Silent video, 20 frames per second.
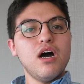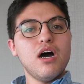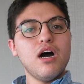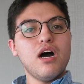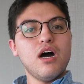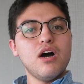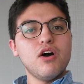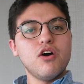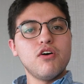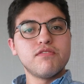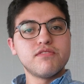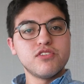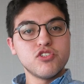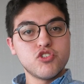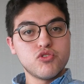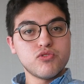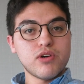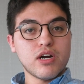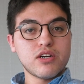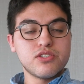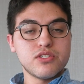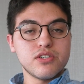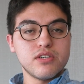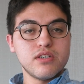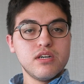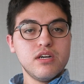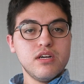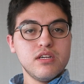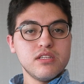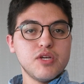of the structure.
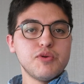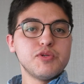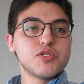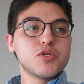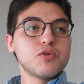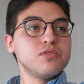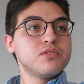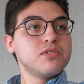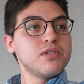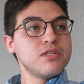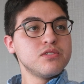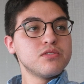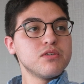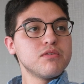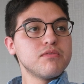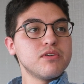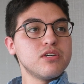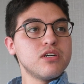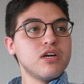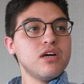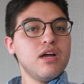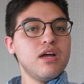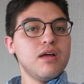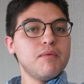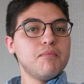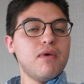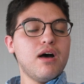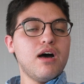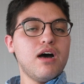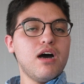There was concerns over
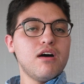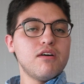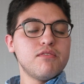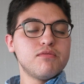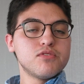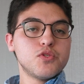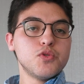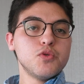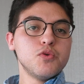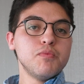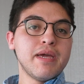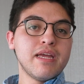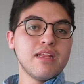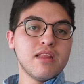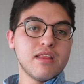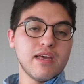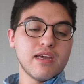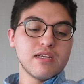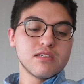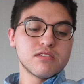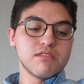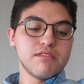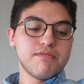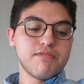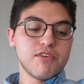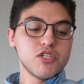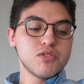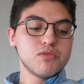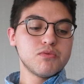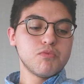two main things. So the
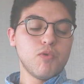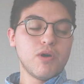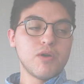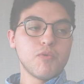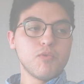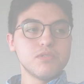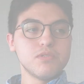first one